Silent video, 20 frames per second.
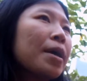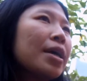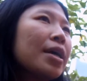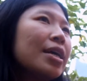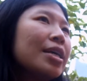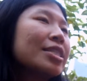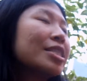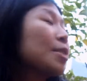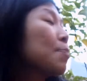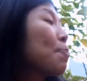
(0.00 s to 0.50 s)

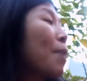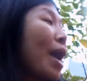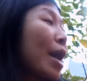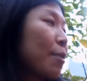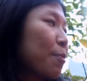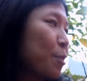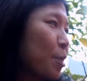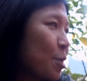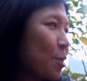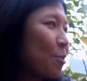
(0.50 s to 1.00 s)
It's the
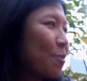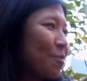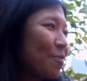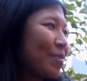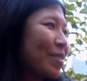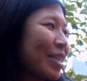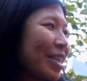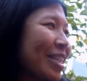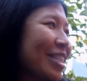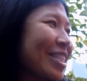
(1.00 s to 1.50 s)
backbone.
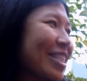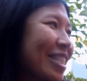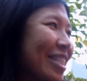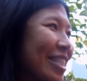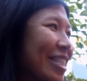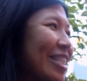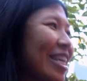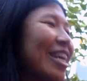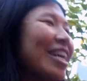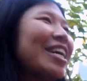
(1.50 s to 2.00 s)
It's
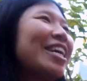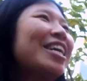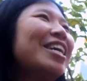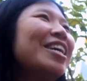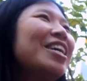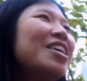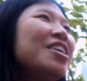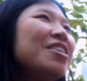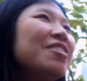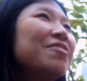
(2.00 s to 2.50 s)

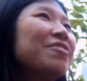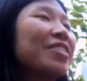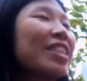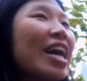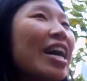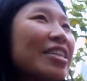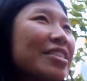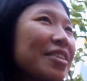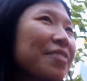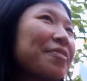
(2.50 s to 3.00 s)
the
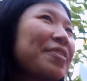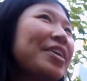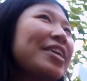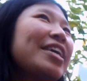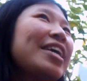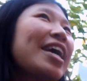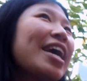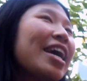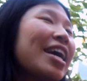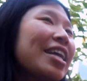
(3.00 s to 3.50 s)

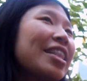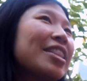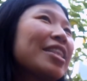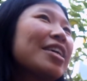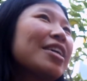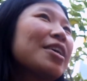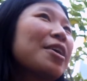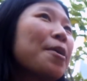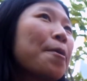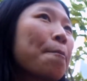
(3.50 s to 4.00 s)
philosophy and
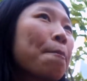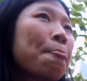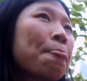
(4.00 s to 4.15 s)
the